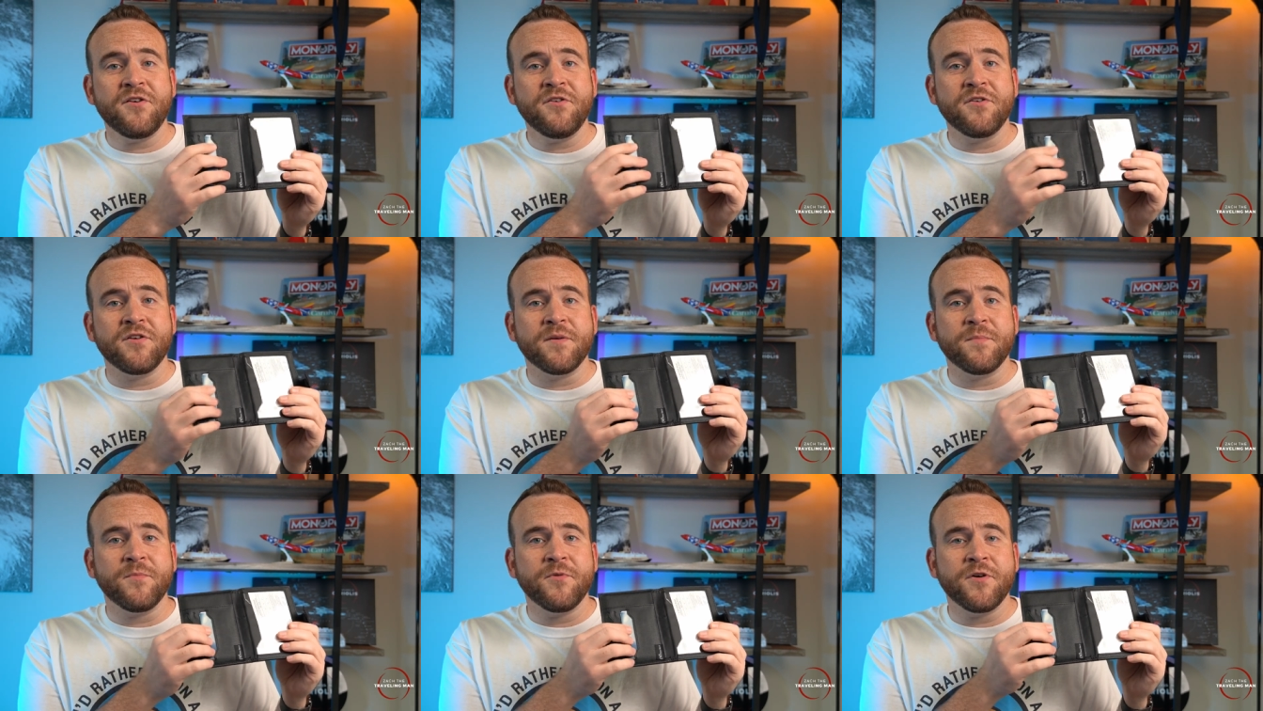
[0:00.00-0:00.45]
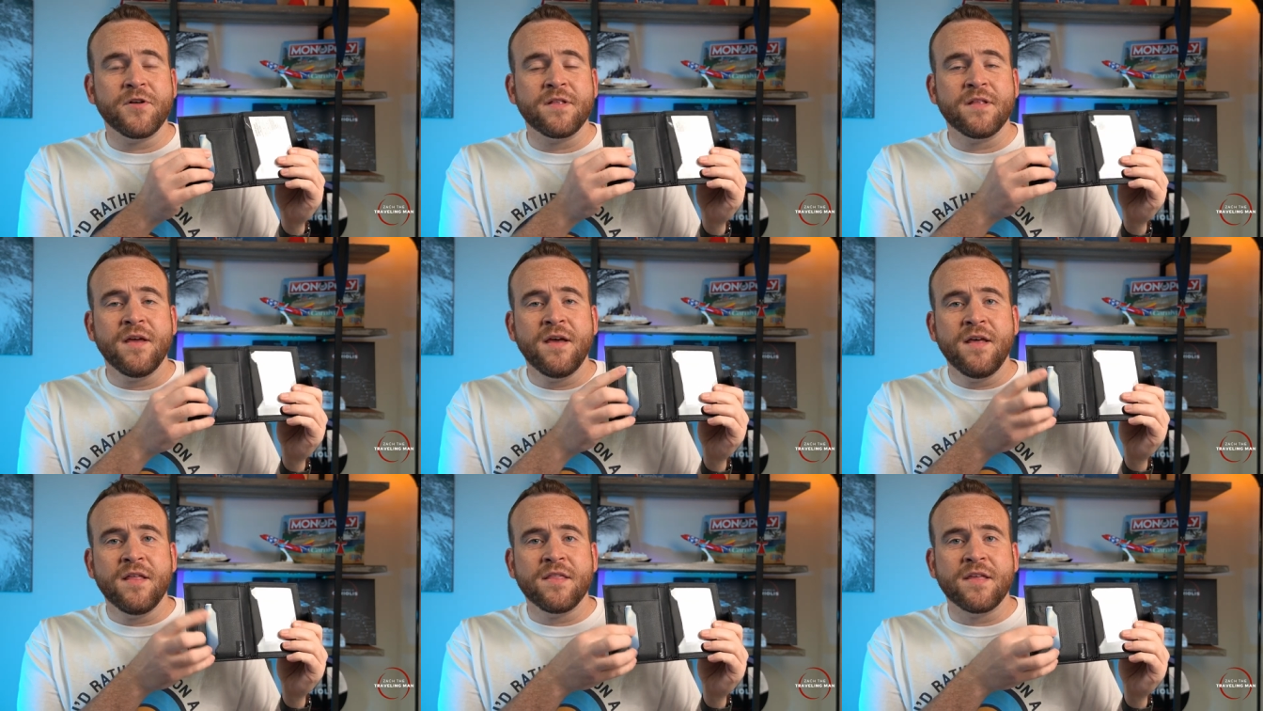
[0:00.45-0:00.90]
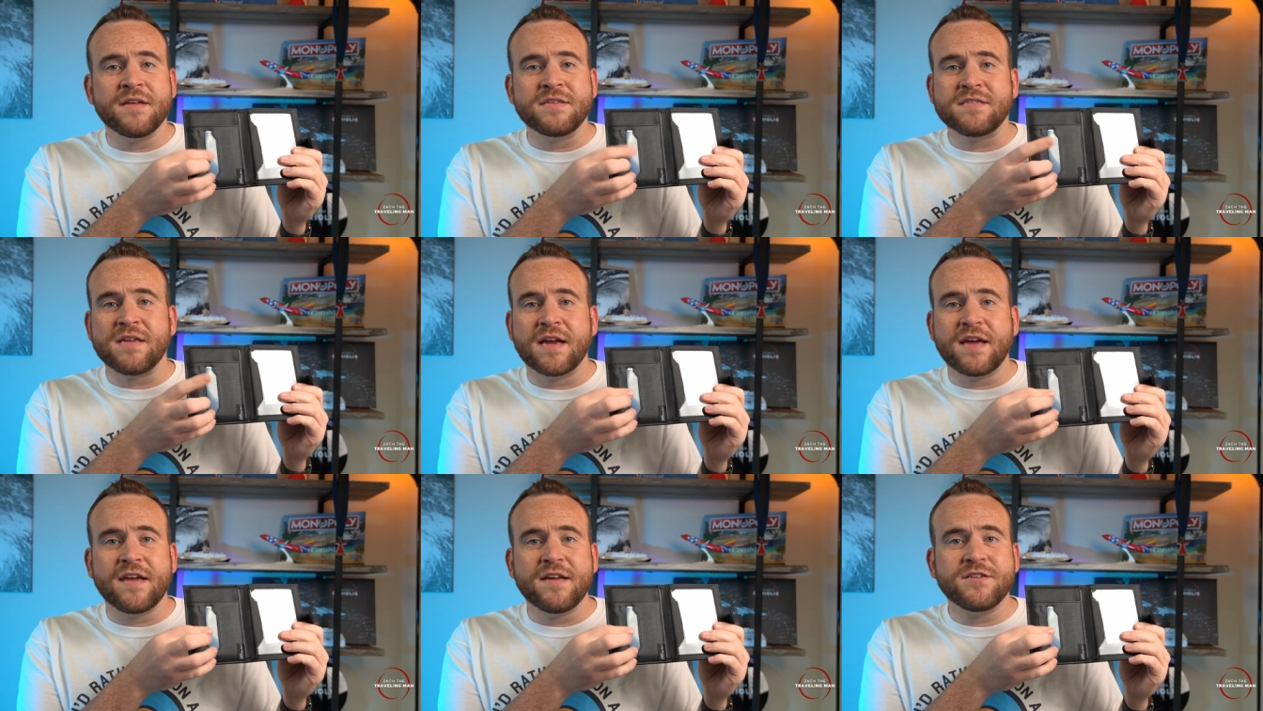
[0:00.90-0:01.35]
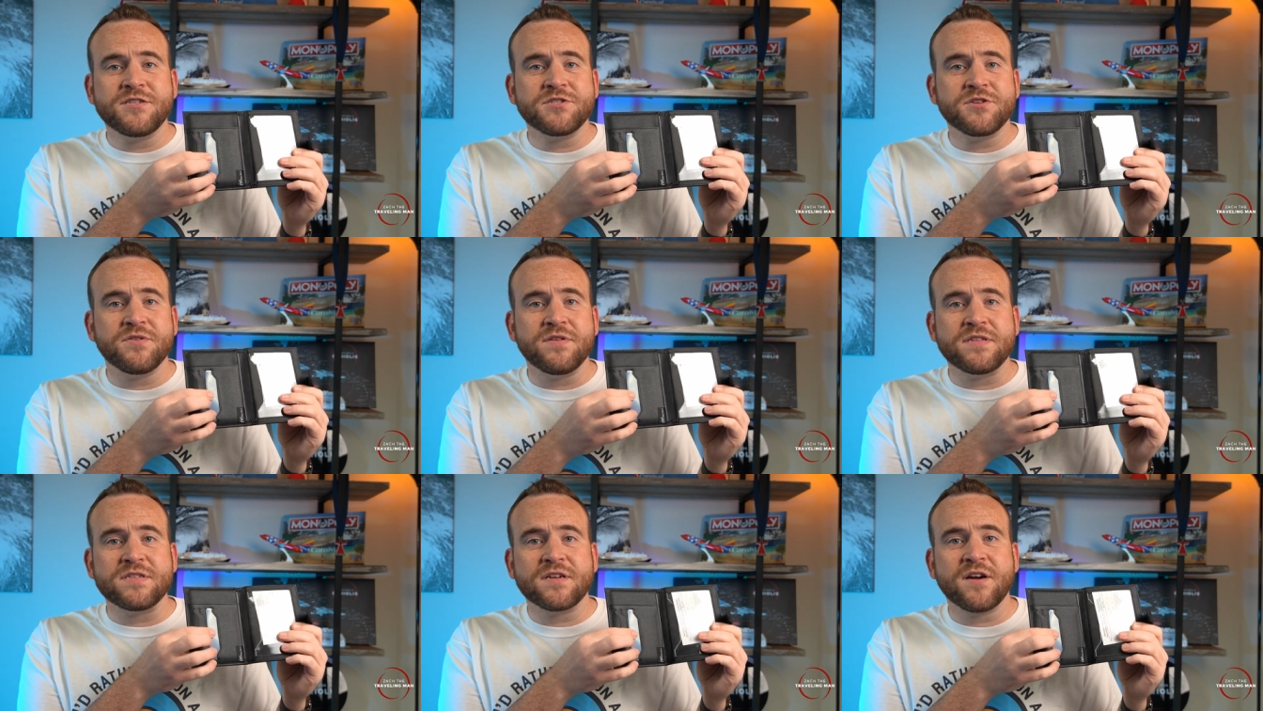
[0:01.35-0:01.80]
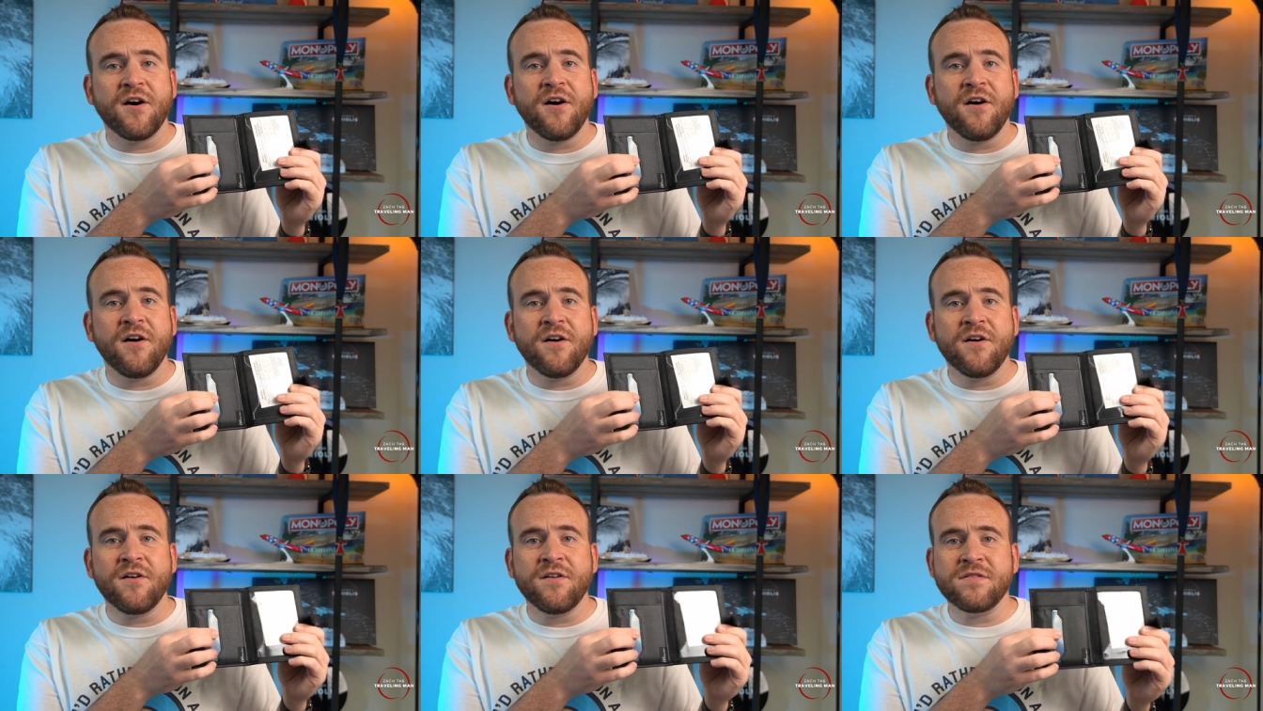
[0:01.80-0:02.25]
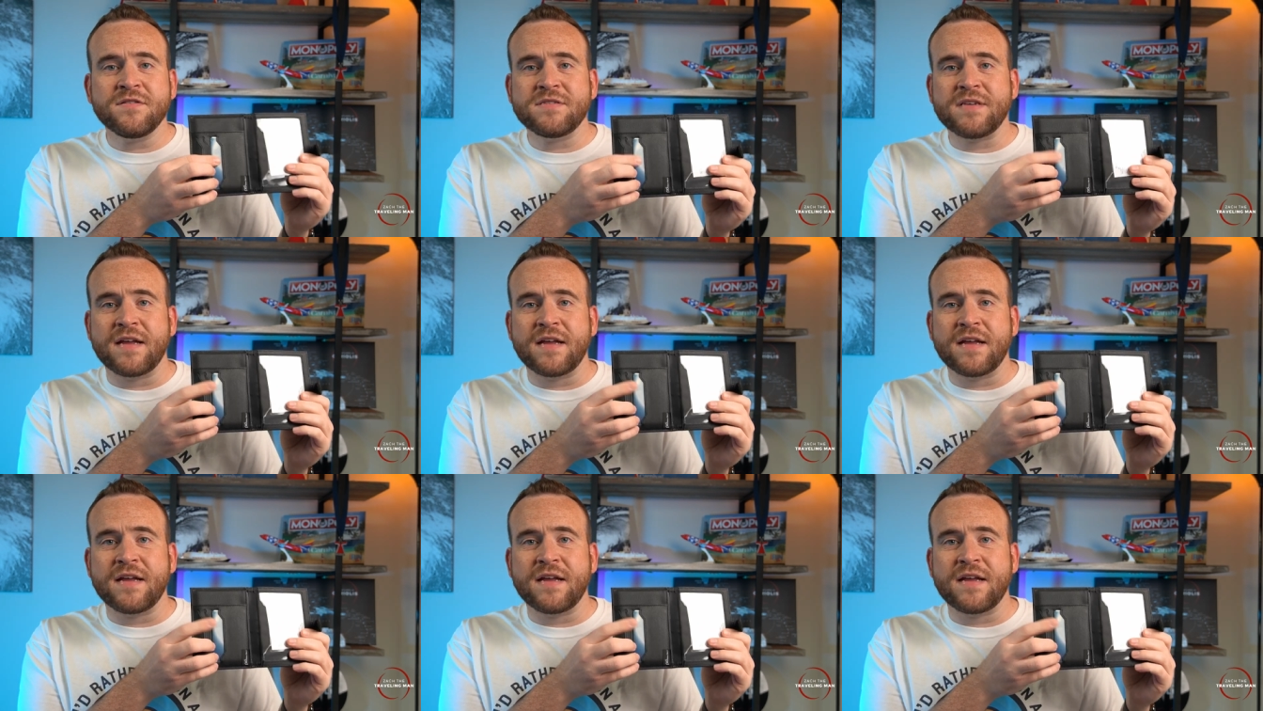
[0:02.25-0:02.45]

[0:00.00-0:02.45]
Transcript: You can put things like insurance cards,